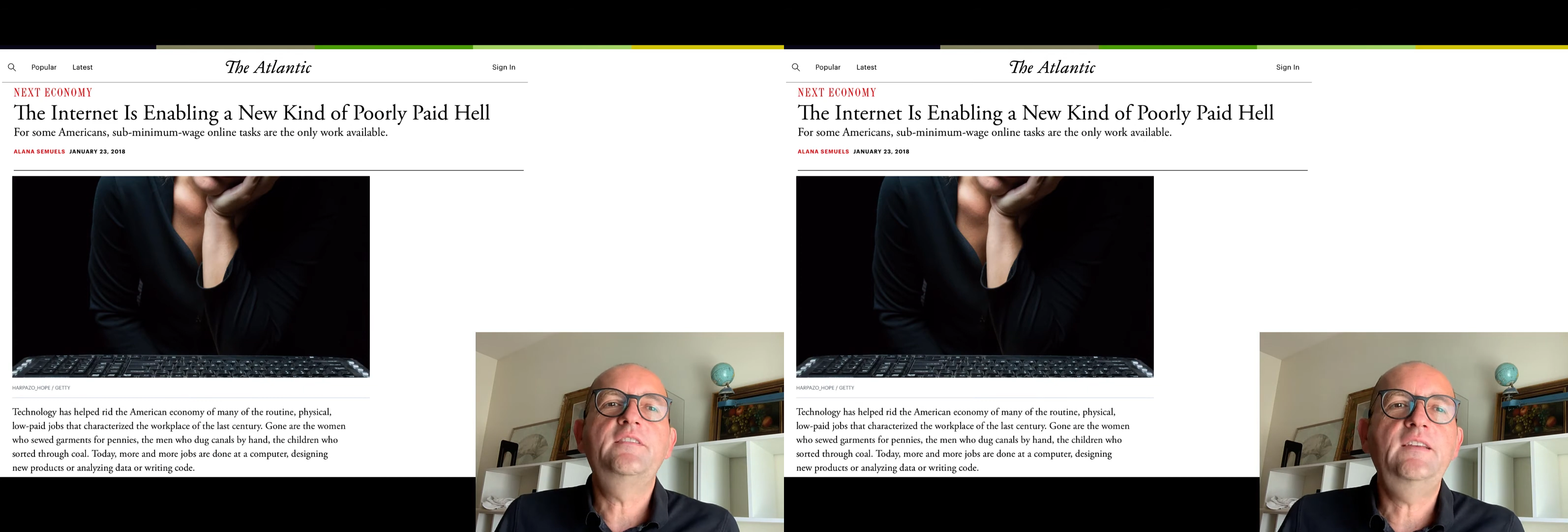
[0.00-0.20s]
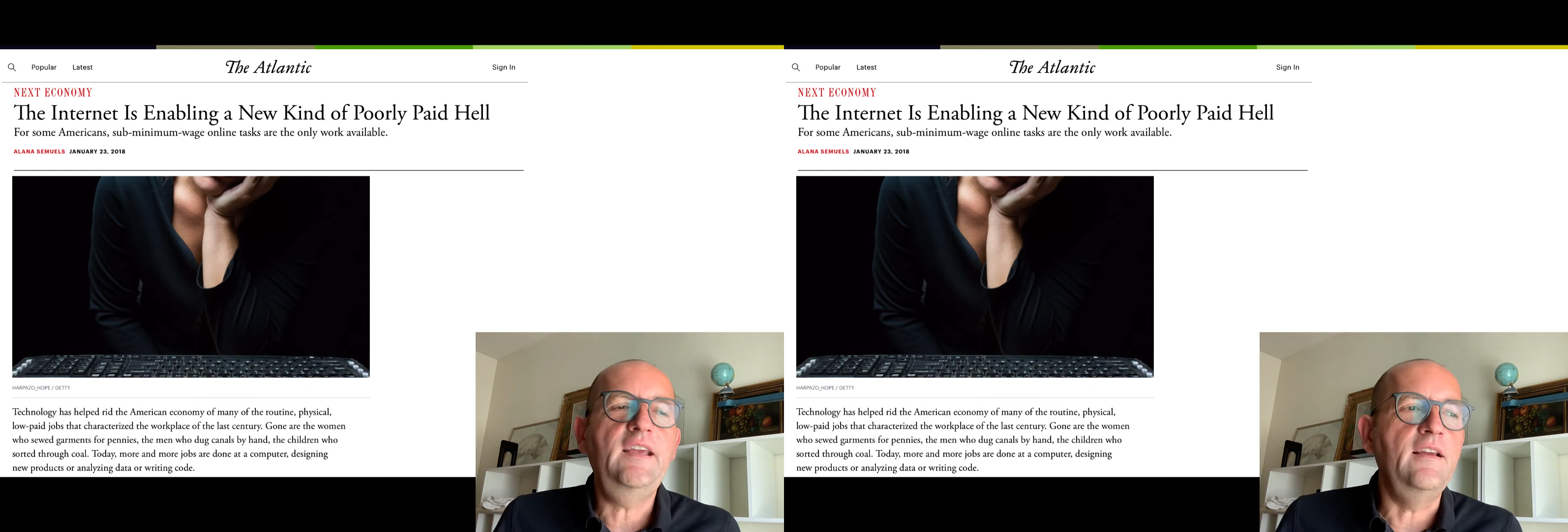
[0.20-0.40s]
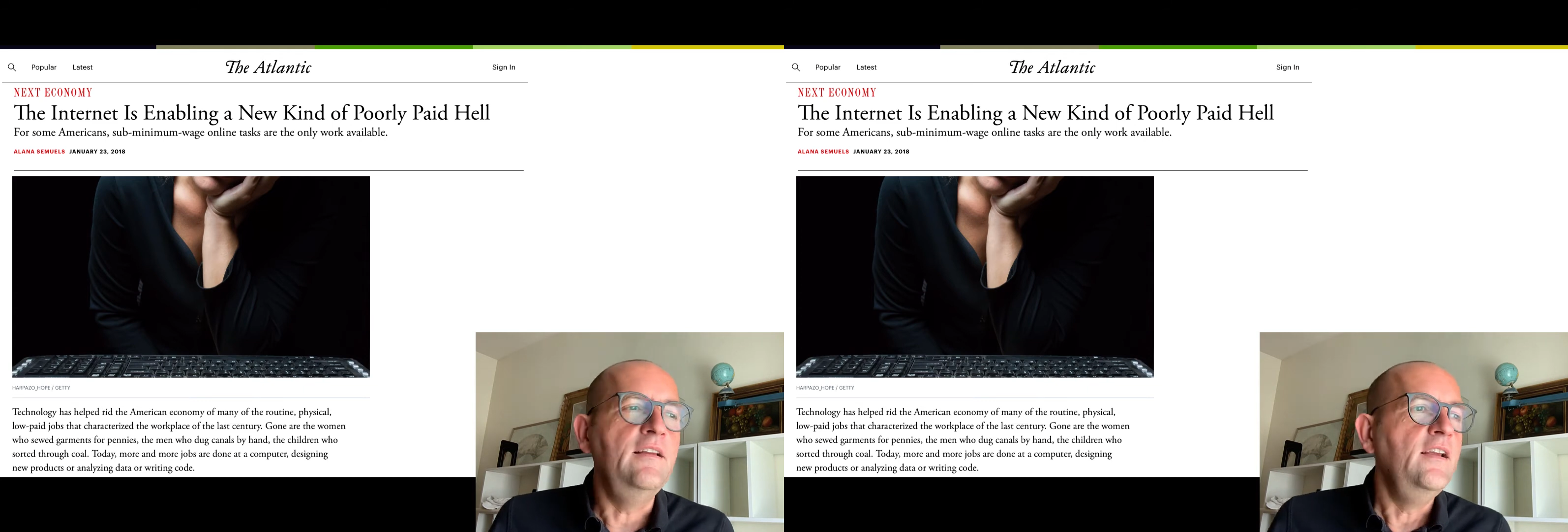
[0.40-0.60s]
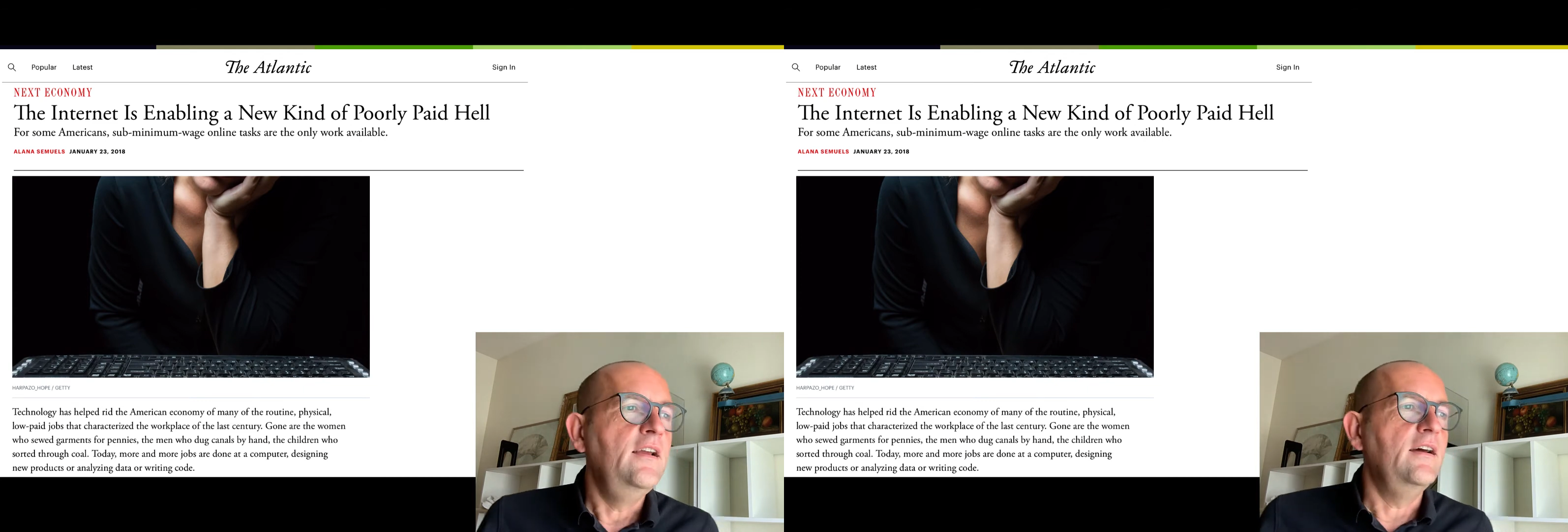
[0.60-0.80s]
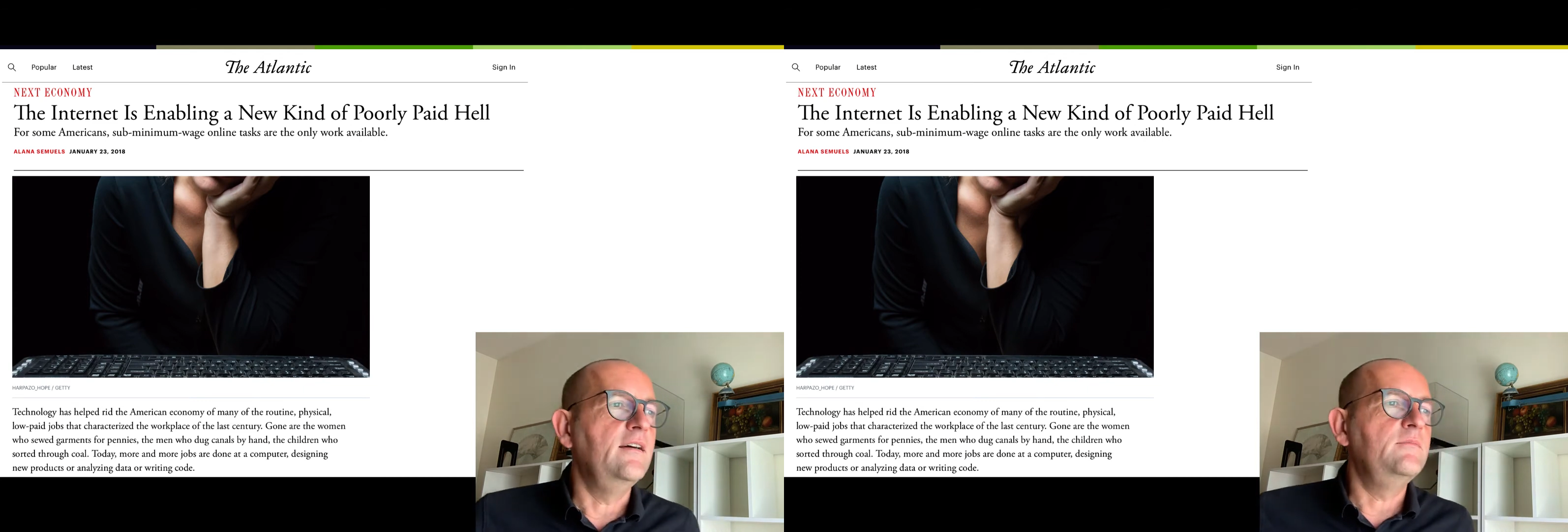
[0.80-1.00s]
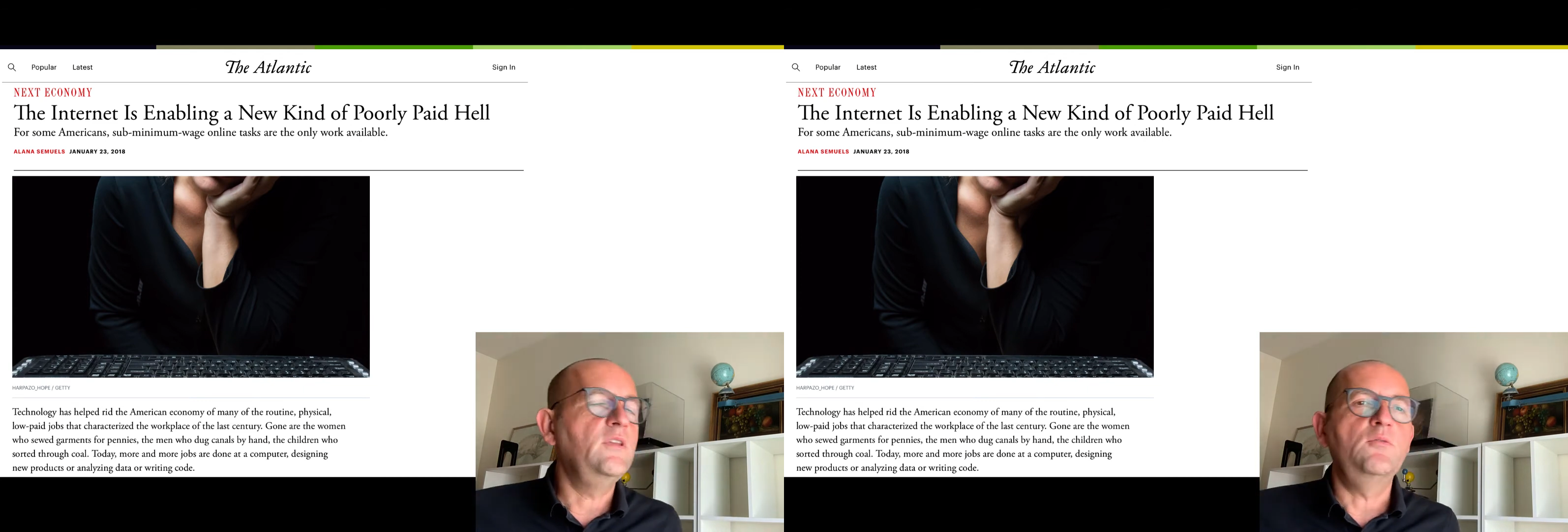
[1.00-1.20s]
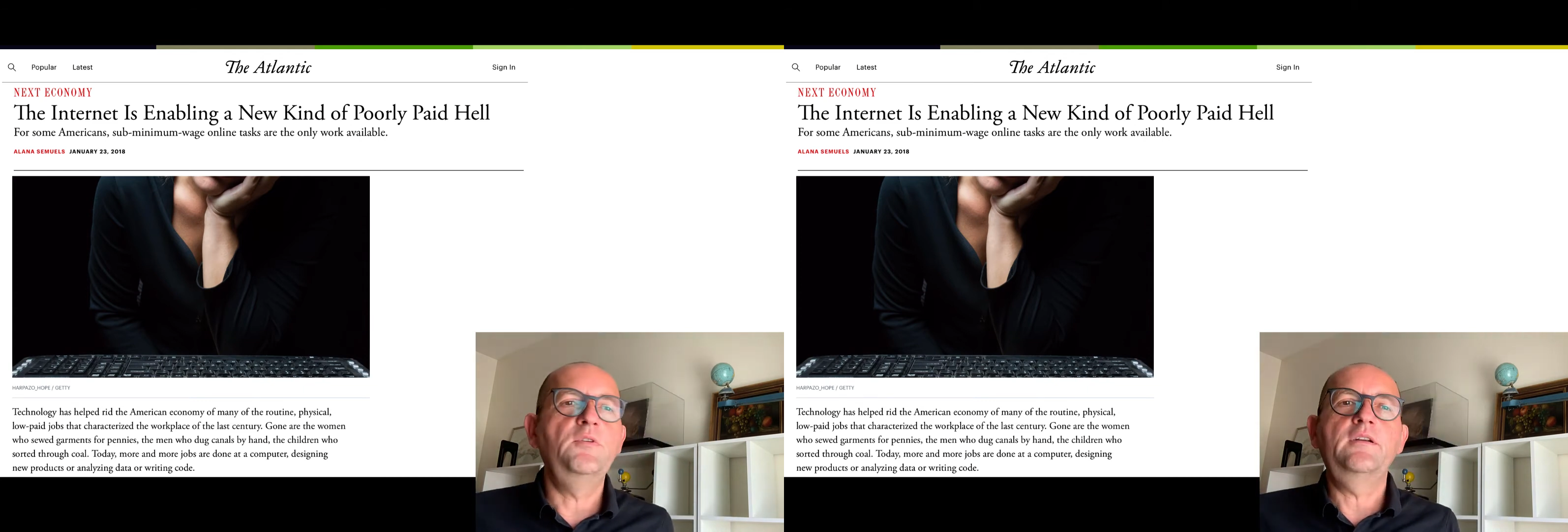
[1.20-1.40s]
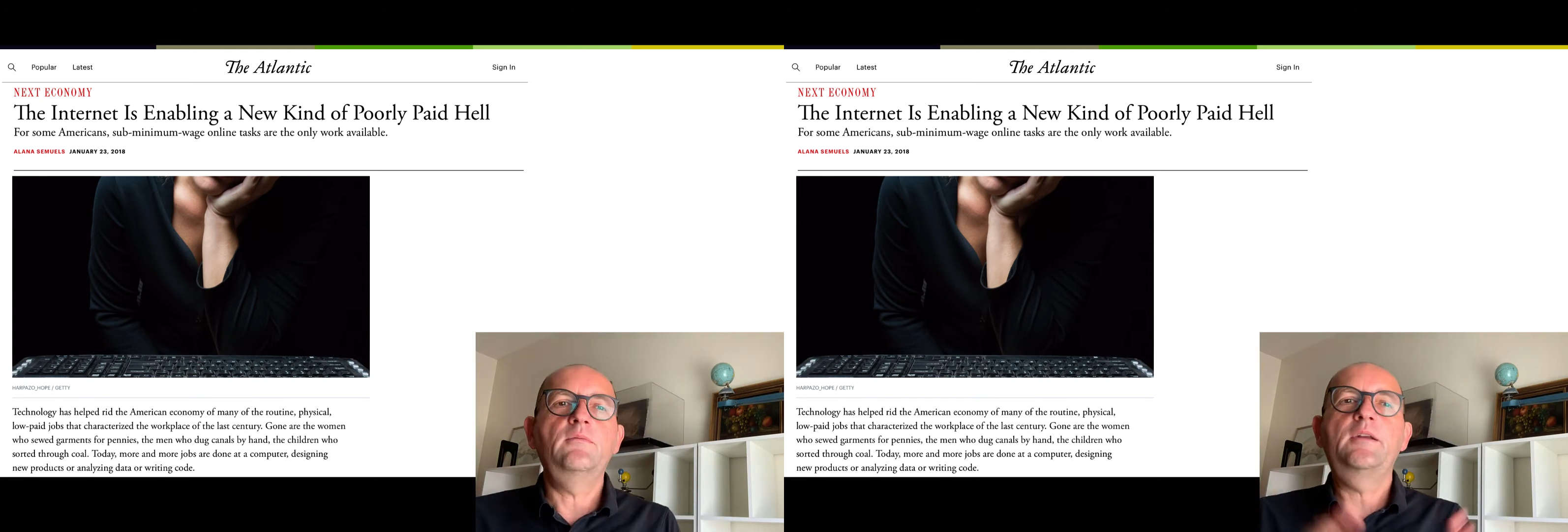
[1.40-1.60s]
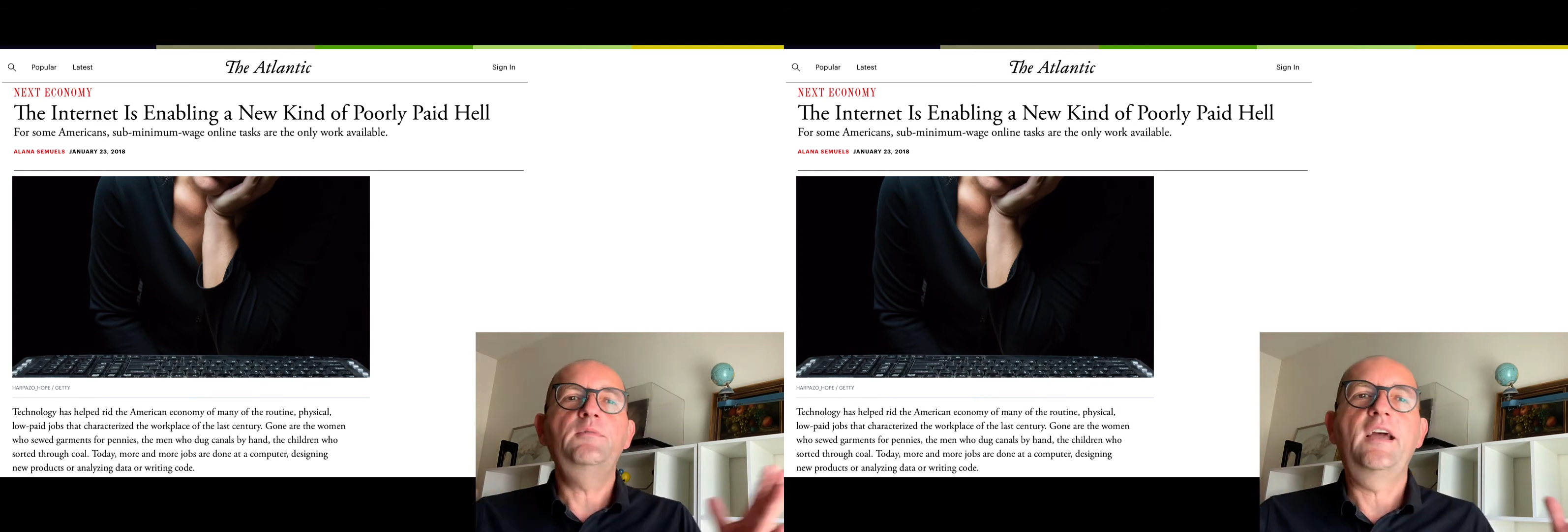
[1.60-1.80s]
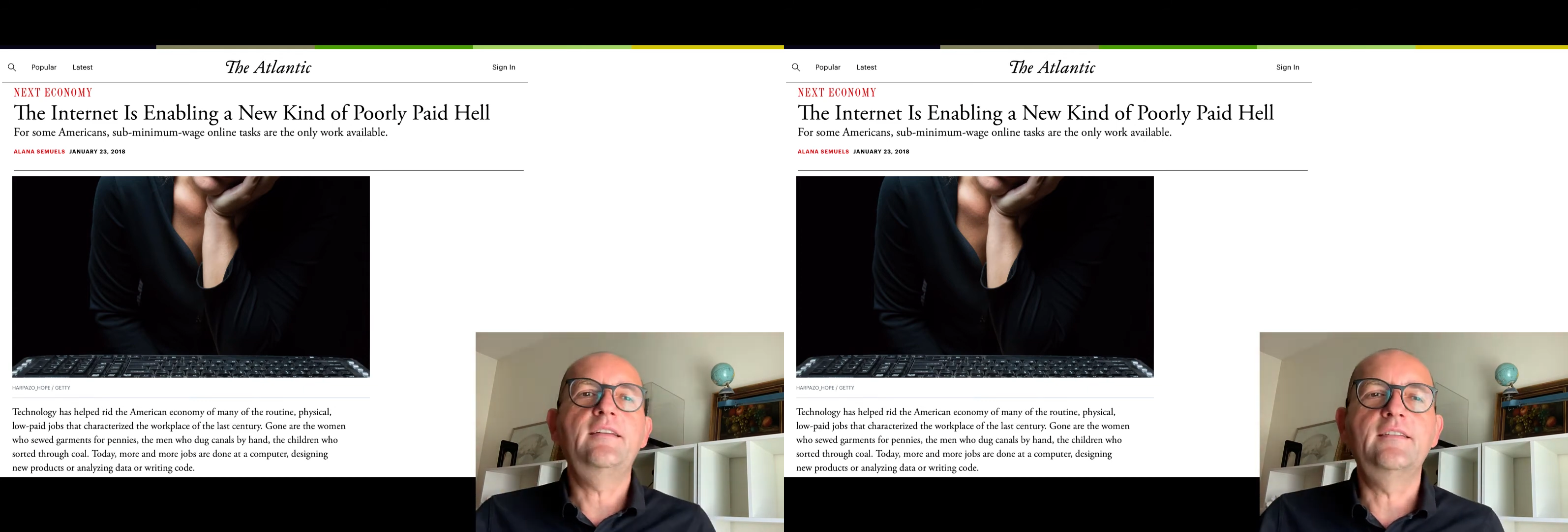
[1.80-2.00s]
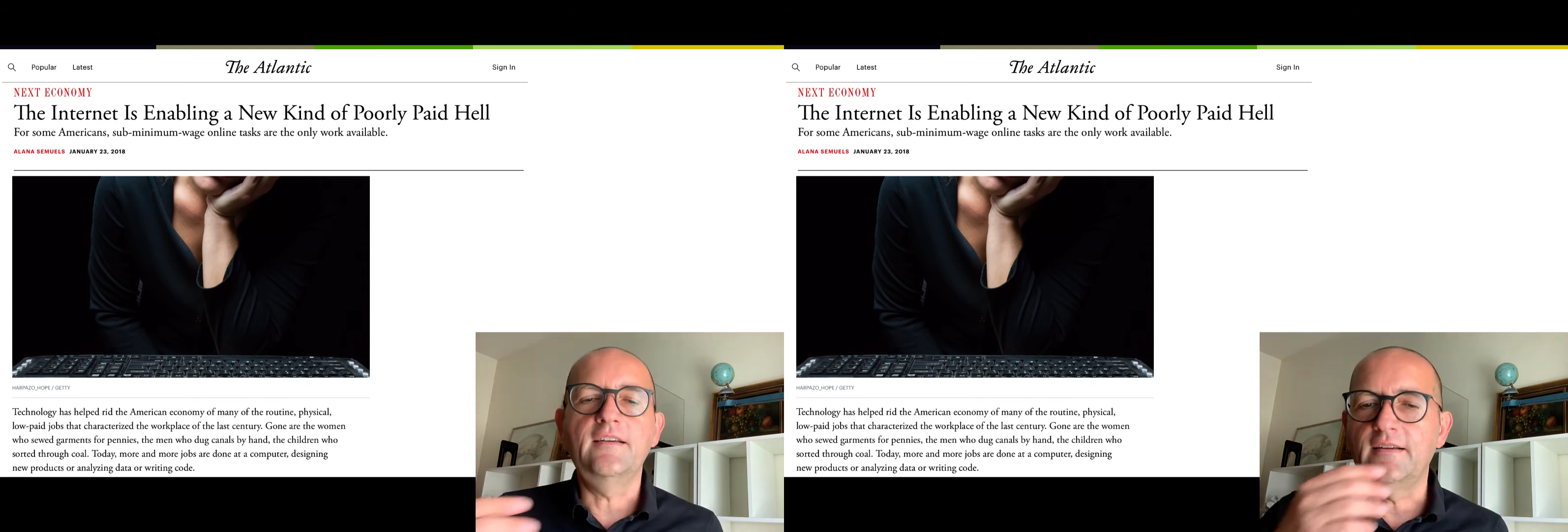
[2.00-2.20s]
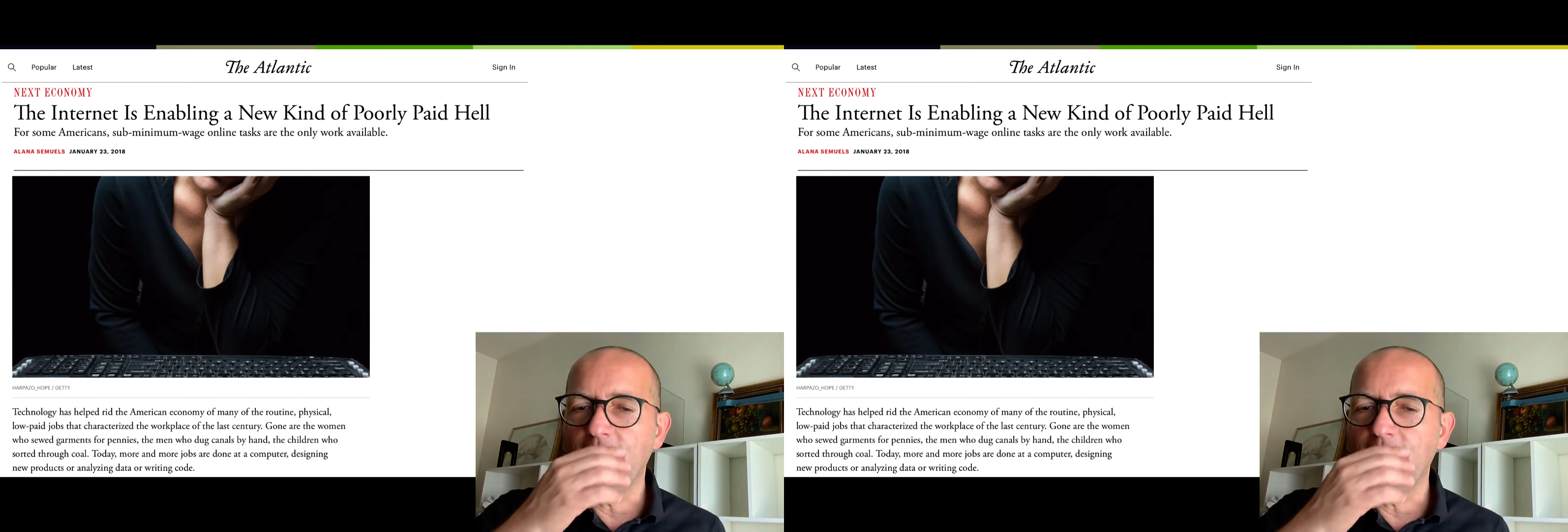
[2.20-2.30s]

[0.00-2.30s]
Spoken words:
thing when we had